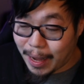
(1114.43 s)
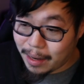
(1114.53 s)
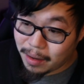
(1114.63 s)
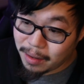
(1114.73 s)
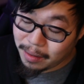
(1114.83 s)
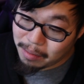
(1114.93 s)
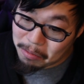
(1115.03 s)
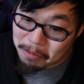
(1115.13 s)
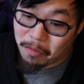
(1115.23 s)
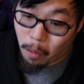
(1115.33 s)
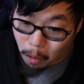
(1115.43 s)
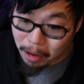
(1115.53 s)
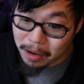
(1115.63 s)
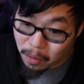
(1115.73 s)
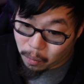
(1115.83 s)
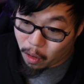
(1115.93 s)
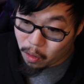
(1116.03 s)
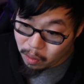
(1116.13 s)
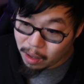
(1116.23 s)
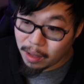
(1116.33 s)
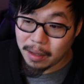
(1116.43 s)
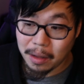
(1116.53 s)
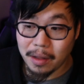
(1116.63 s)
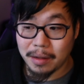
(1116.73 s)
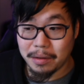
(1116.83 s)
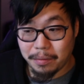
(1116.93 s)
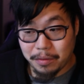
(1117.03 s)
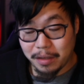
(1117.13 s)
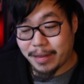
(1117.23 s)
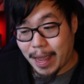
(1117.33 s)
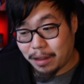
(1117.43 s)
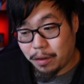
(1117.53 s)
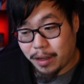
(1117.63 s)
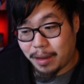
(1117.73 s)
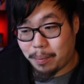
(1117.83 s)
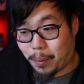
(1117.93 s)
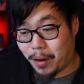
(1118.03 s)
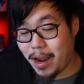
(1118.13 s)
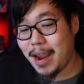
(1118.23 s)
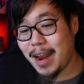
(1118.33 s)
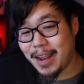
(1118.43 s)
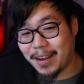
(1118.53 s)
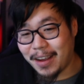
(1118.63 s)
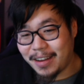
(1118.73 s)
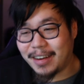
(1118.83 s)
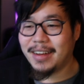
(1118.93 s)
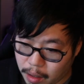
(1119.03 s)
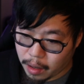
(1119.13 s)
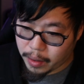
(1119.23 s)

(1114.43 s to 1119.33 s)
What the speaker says: that. 4 in a row. This deck looking pretty good. All